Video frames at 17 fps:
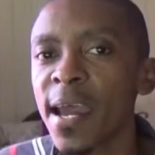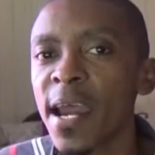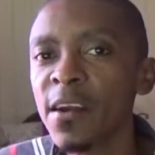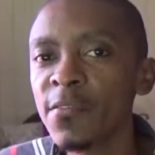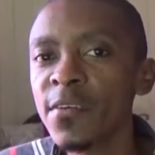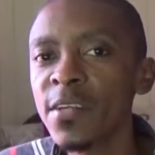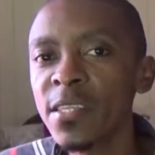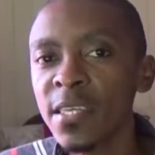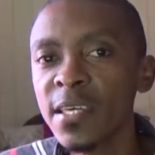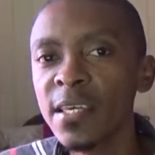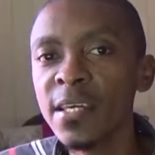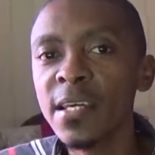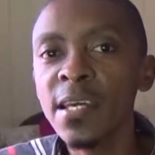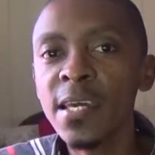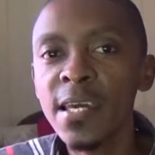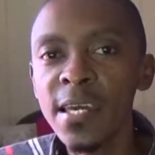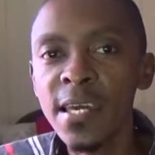
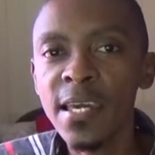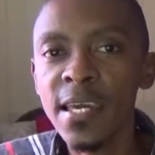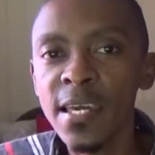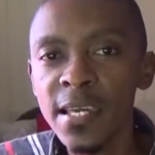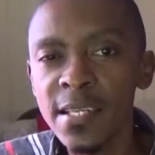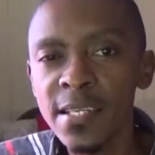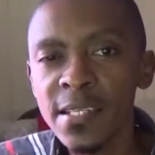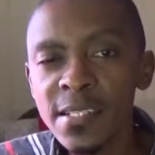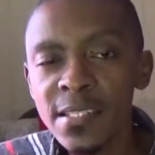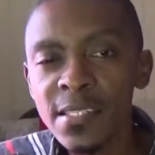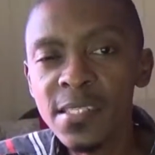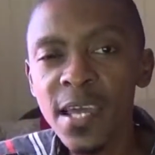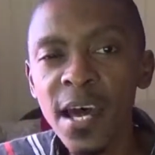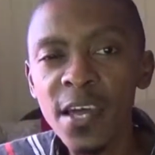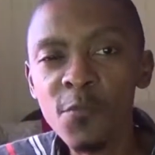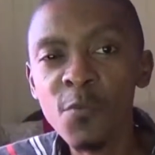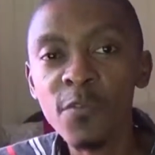Everything is
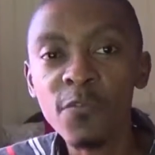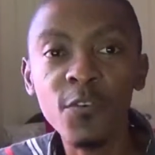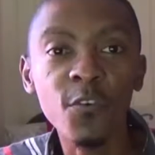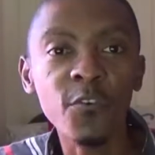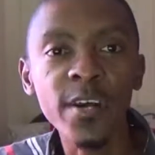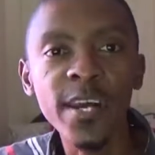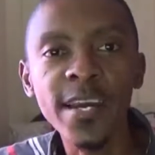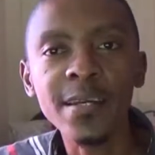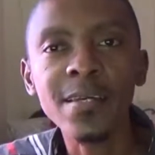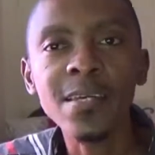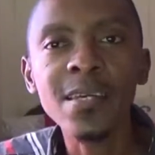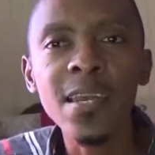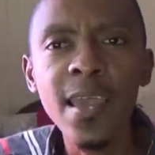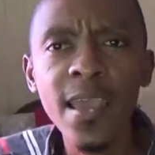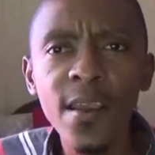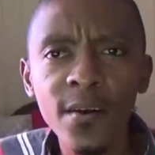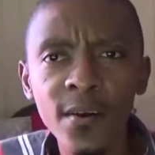done with great
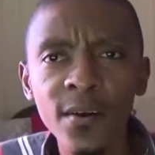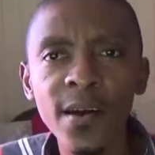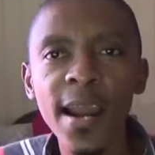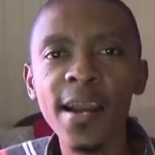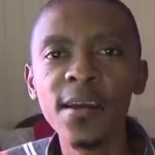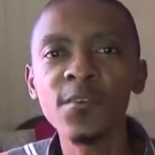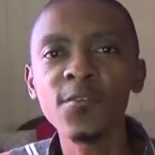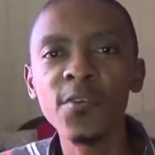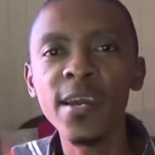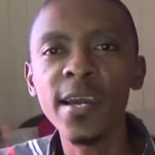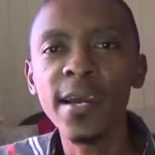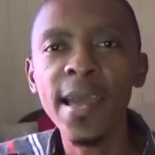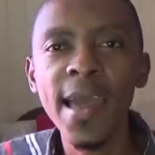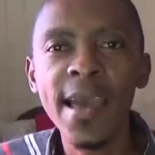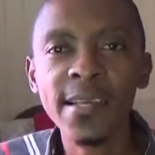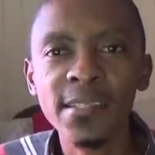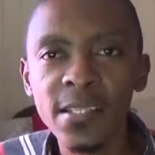care and great
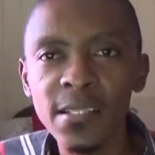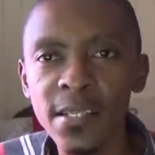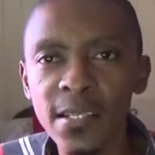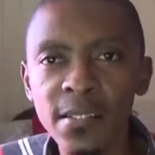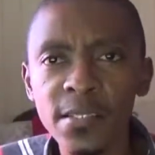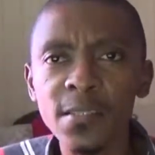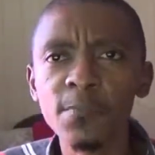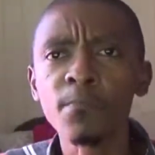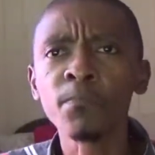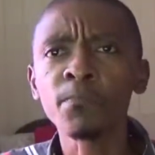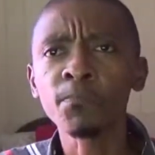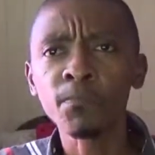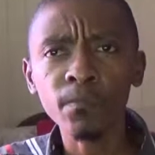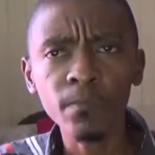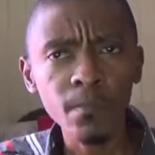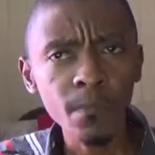excellence.